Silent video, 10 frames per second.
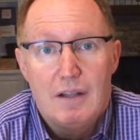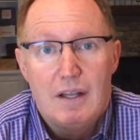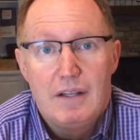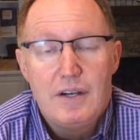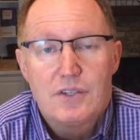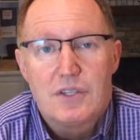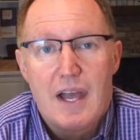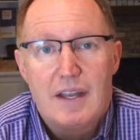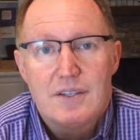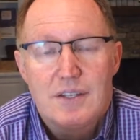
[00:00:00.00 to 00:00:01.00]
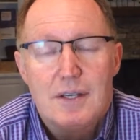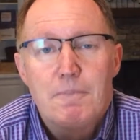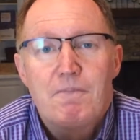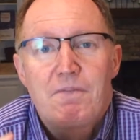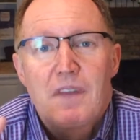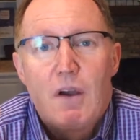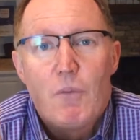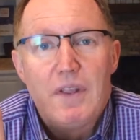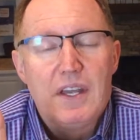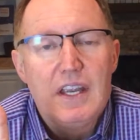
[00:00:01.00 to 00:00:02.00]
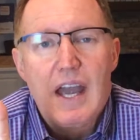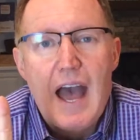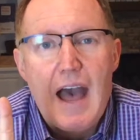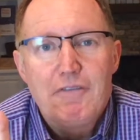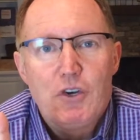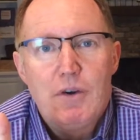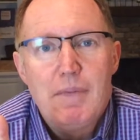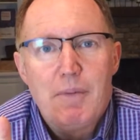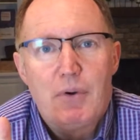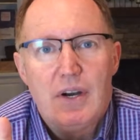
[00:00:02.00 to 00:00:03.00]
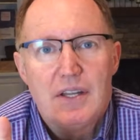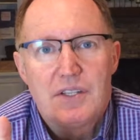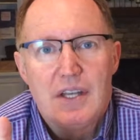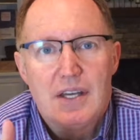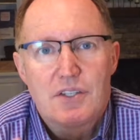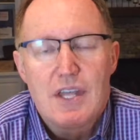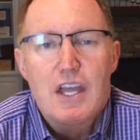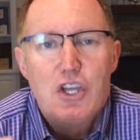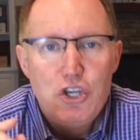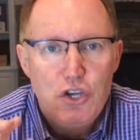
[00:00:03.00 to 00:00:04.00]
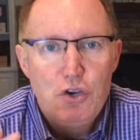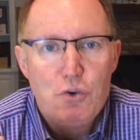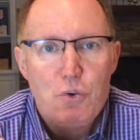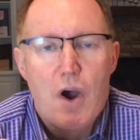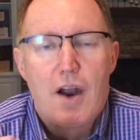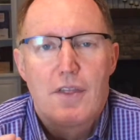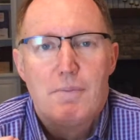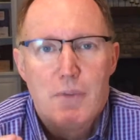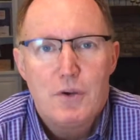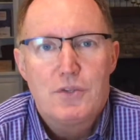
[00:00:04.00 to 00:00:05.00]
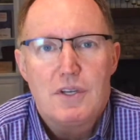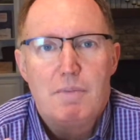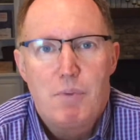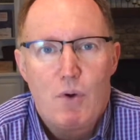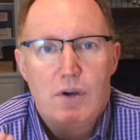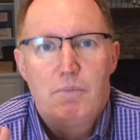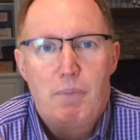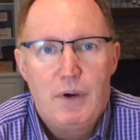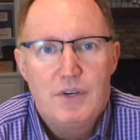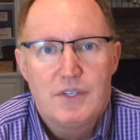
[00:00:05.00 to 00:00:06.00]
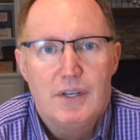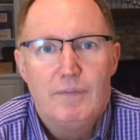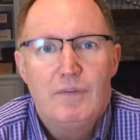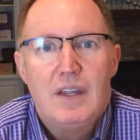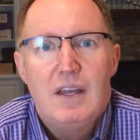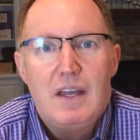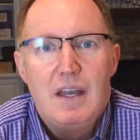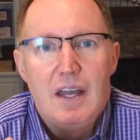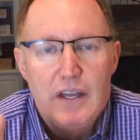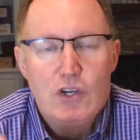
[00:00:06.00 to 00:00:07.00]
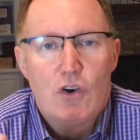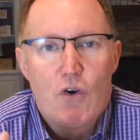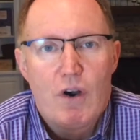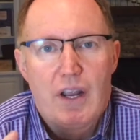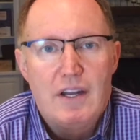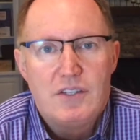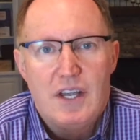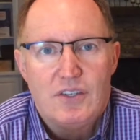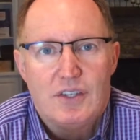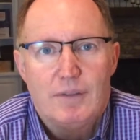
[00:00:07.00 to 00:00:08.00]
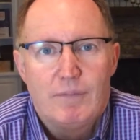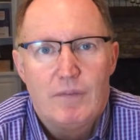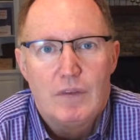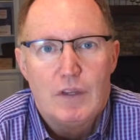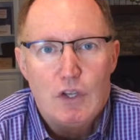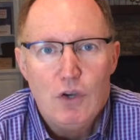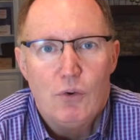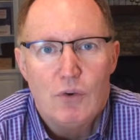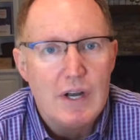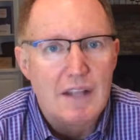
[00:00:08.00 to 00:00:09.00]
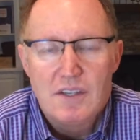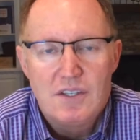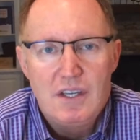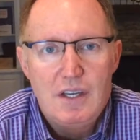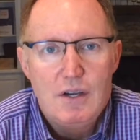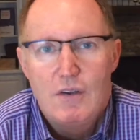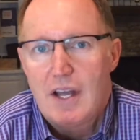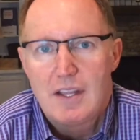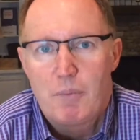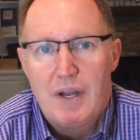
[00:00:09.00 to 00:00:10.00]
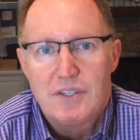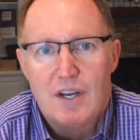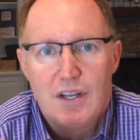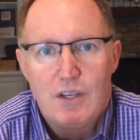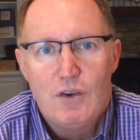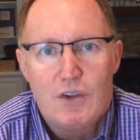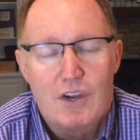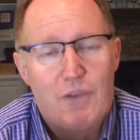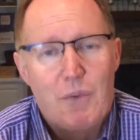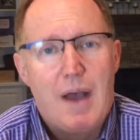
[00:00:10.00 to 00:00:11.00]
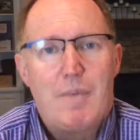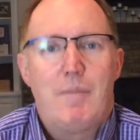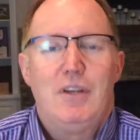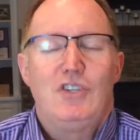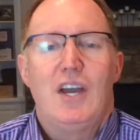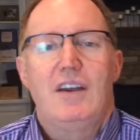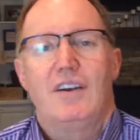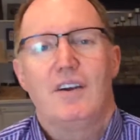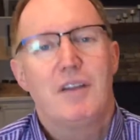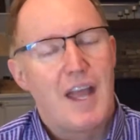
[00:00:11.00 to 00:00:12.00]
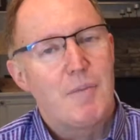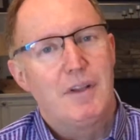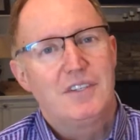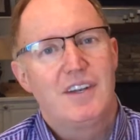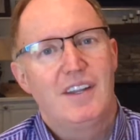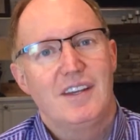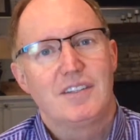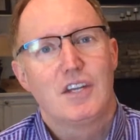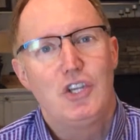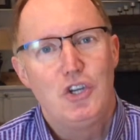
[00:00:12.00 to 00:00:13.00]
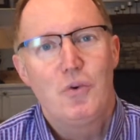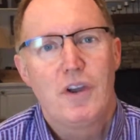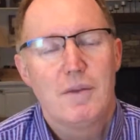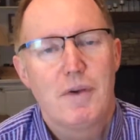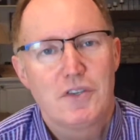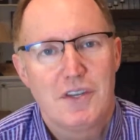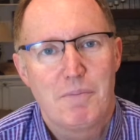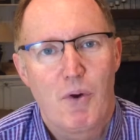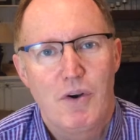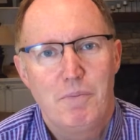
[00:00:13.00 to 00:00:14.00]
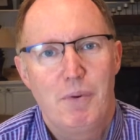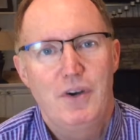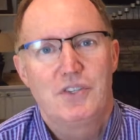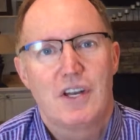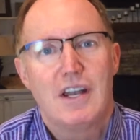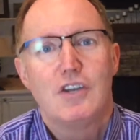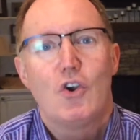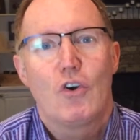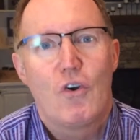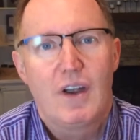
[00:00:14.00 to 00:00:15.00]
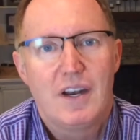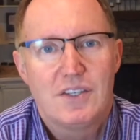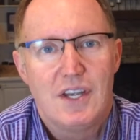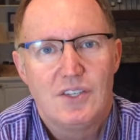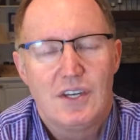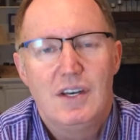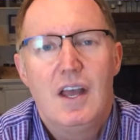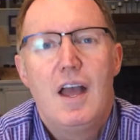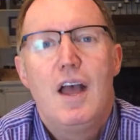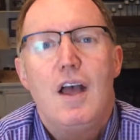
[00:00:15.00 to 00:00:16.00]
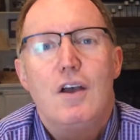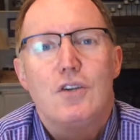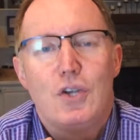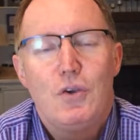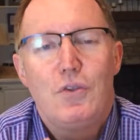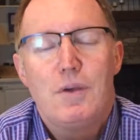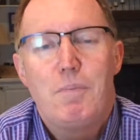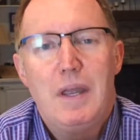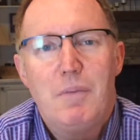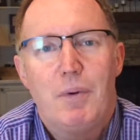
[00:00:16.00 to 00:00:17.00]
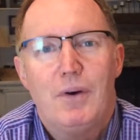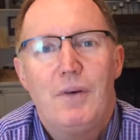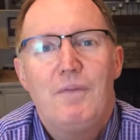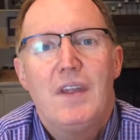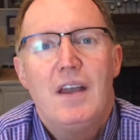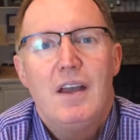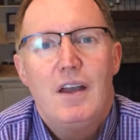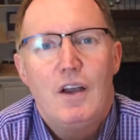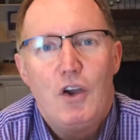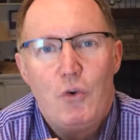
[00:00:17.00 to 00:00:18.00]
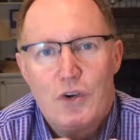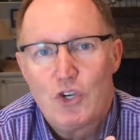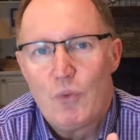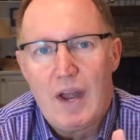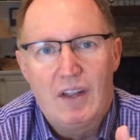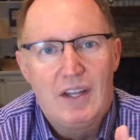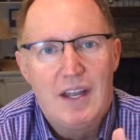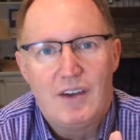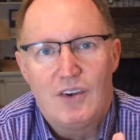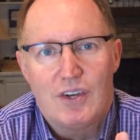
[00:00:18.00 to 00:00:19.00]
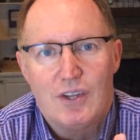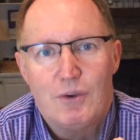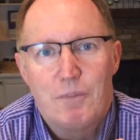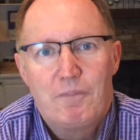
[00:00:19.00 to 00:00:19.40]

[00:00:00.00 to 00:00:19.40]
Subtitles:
Leader's Legacy. One thing you have to remember is this, that you are the most important person in your organization. You, not the CEO, not the president, you. You go, Rob, I'm a janitor. Yeah, but listen to this. You are the most important person in your organization to the people who are directly under you.